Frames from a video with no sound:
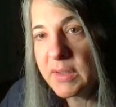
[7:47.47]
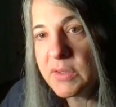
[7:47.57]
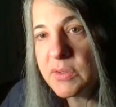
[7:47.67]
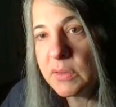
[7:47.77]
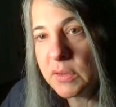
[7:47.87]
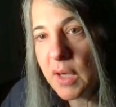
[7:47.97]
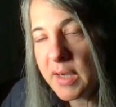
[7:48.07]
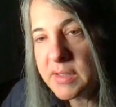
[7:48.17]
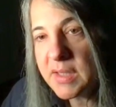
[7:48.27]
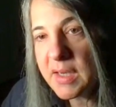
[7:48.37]
These are
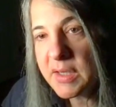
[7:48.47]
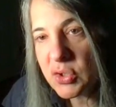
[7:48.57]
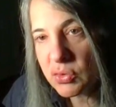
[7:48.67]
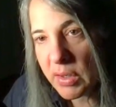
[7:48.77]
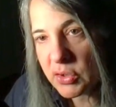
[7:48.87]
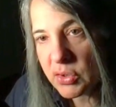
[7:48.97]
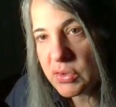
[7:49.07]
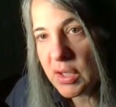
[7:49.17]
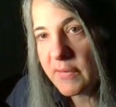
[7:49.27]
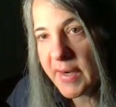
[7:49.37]
long-standing
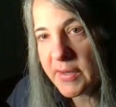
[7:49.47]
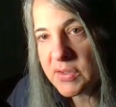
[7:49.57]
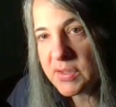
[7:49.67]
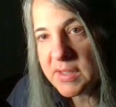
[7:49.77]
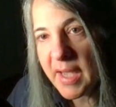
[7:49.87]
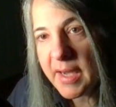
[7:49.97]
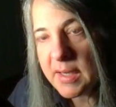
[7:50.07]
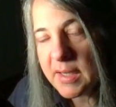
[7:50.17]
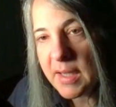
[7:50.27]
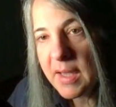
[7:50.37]
structures of our
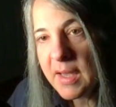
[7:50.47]
society.